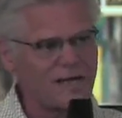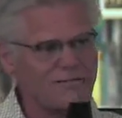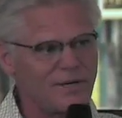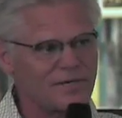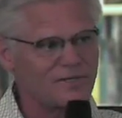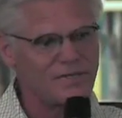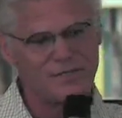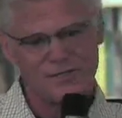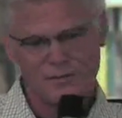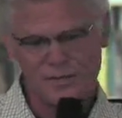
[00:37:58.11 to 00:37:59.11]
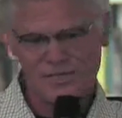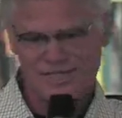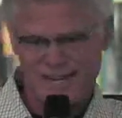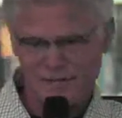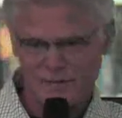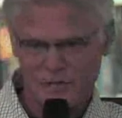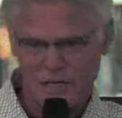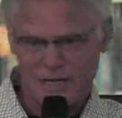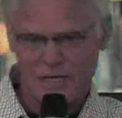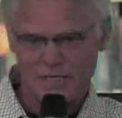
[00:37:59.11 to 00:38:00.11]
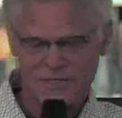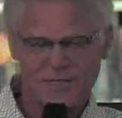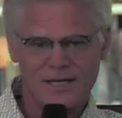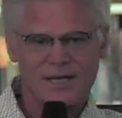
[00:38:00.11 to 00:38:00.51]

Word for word: it makes sense to recycle glass